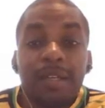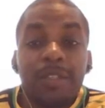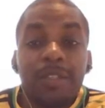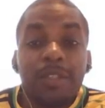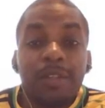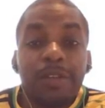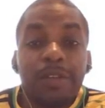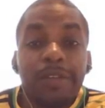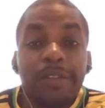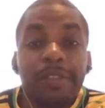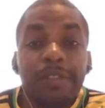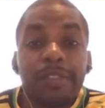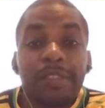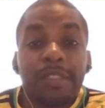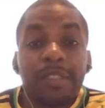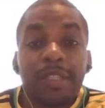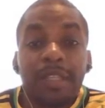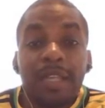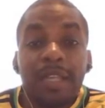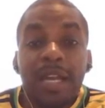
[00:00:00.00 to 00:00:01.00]
So
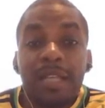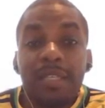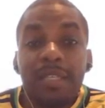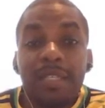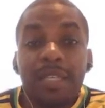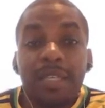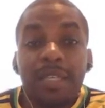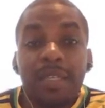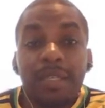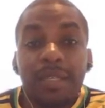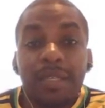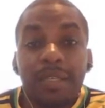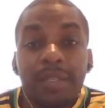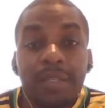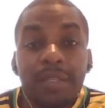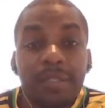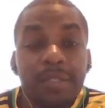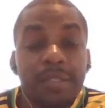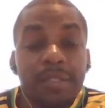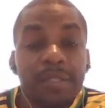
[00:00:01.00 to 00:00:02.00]
that's it.
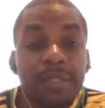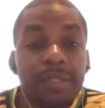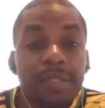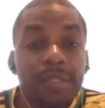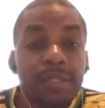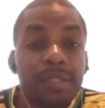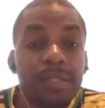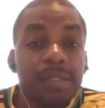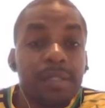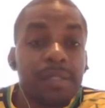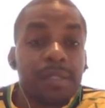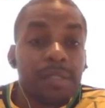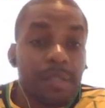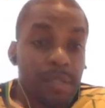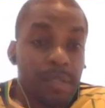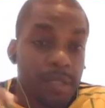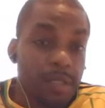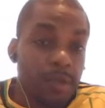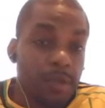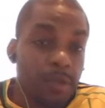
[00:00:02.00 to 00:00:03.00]

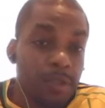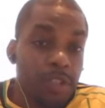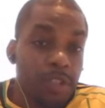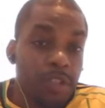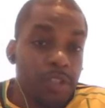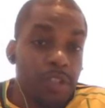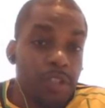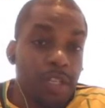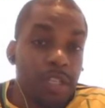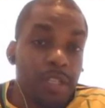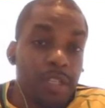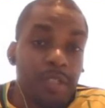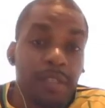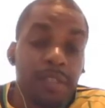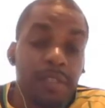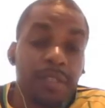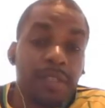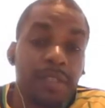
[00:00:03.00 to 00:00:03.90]
You know the drill.